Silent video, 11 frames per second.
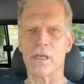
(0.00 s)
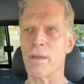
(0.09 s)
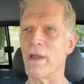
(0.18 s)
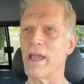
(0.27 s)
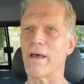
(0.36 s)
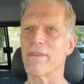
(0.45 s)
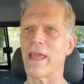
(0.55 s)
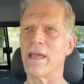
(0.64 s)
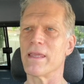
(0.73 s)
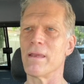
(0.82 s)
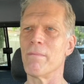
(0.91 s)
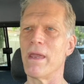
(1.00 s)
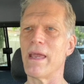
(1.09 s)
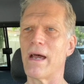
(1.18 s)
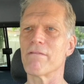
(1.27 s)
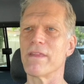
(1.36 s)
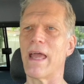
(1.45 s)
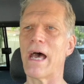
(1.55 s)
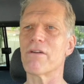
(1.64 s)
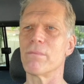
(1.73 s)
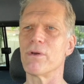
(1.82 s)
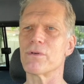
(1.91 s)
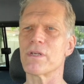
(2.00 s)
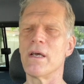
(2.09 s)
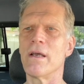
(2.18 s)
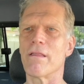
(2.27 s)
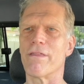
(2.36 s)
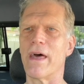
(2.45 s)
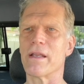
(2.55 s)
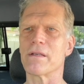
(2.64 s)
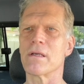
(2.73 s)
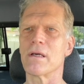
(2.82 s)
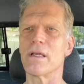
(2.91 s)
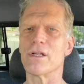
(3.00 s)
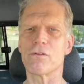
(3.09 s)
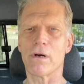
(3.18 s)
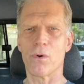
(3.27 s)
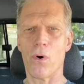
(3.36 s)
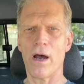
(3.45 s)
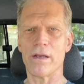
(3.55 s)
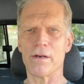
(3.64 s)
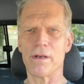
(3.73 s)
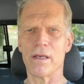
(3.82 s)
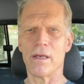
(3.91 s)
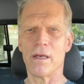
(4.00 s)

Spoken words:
He may have the attribute that is required